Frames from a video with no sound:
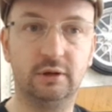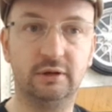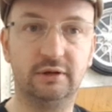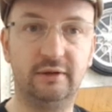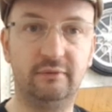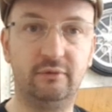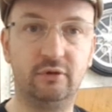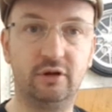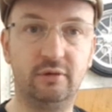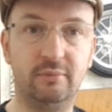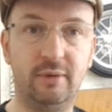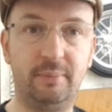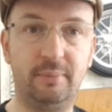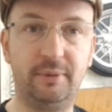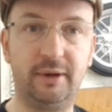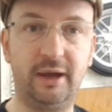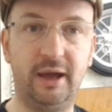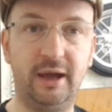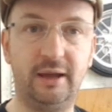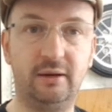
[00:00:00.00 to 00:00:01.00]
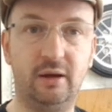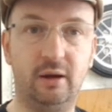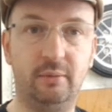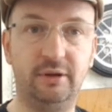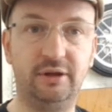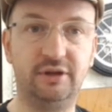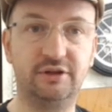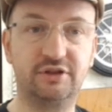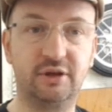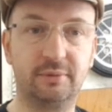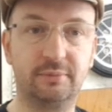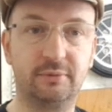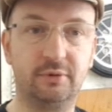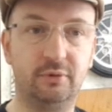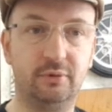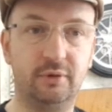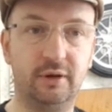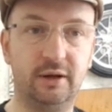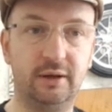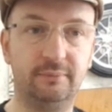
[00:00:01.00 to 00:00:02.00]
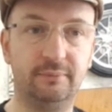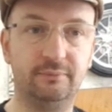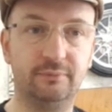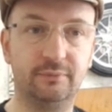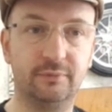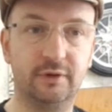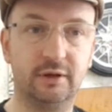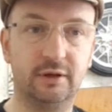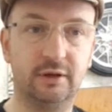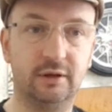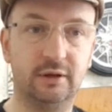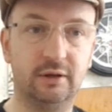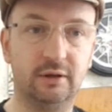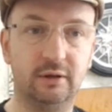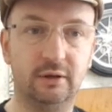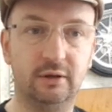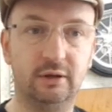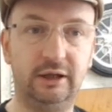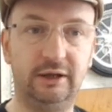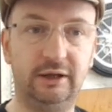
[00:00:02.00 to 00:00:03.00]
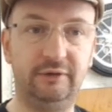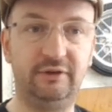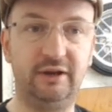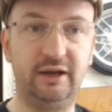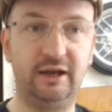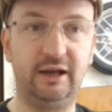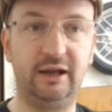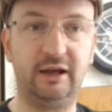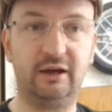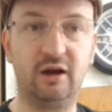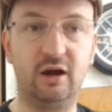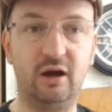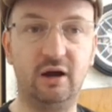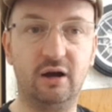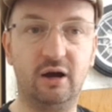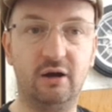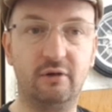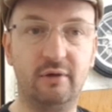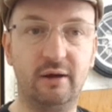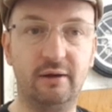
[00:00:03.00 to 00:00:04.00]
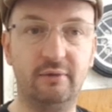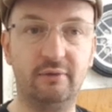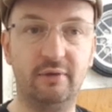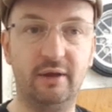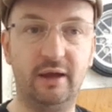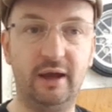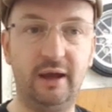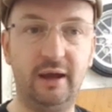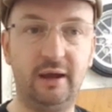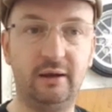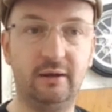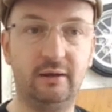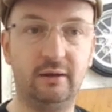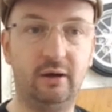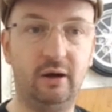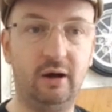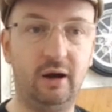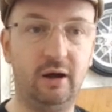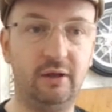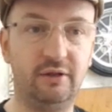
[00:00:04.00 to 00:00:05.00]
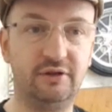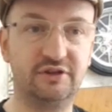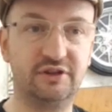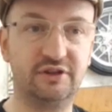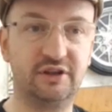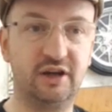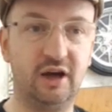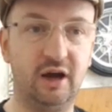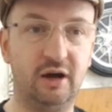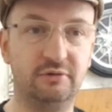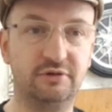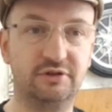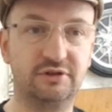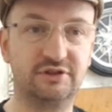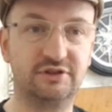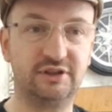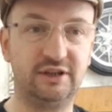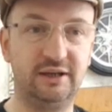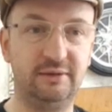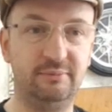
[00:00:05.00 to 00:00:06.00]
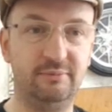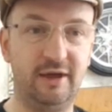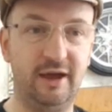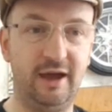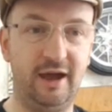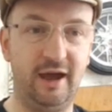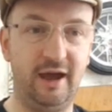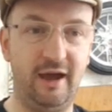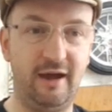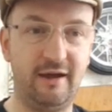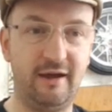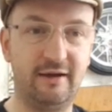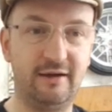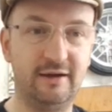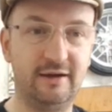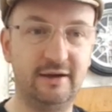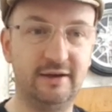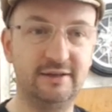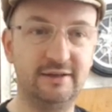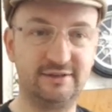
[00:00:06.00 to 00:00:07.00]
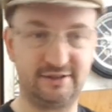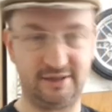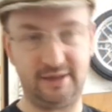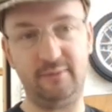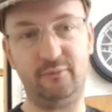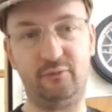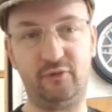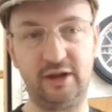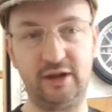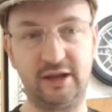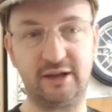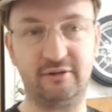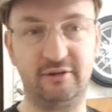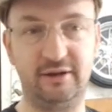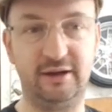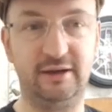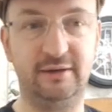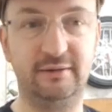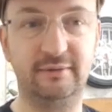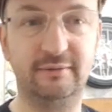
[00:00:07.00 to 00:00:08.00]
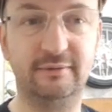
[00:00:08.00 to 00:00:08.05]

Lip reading: Look at the map again. I'm in the top corner. Evidently I can't go around there. Oh, there's a ghost. See him there. See him flickering.